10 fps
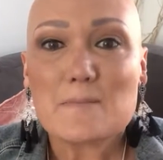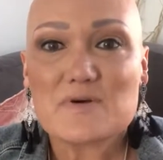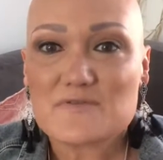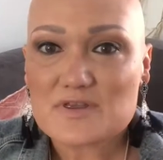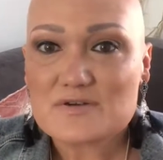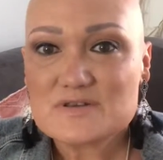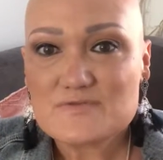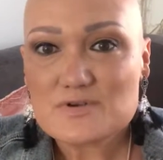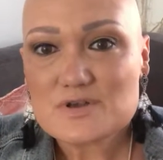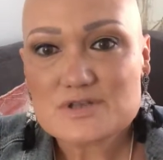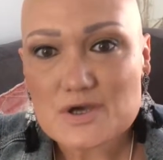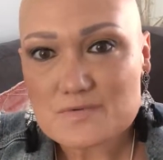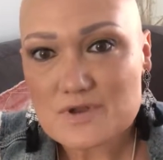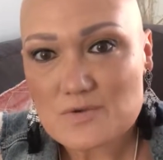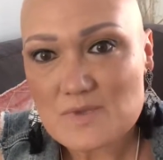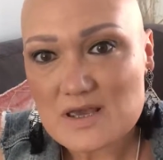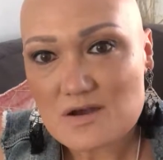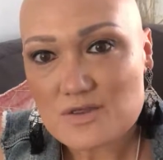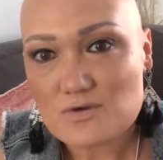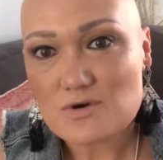But for those of you that don't know me,
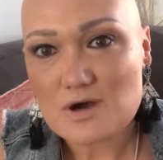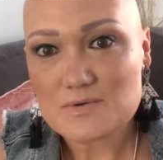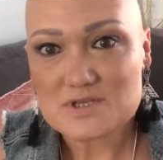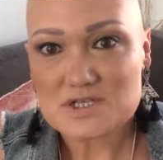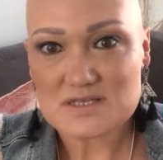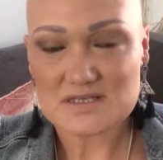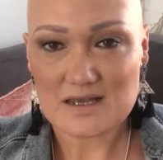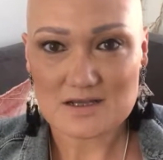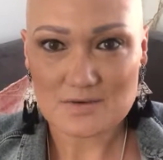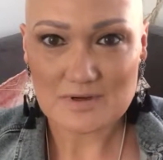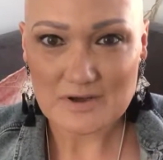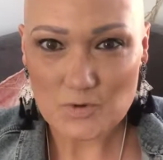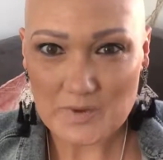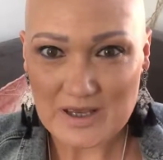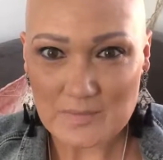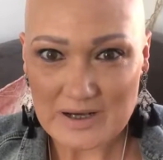I thought I would just tell you a little bit